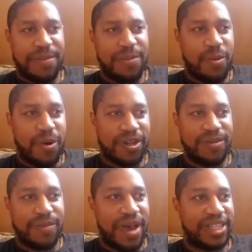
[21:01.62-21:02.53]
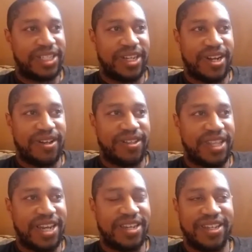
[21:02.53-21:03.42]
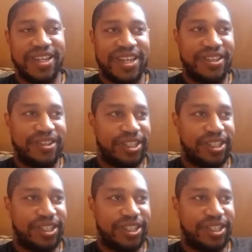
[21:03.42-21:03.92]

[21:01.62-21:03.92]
work too much, you know, then they just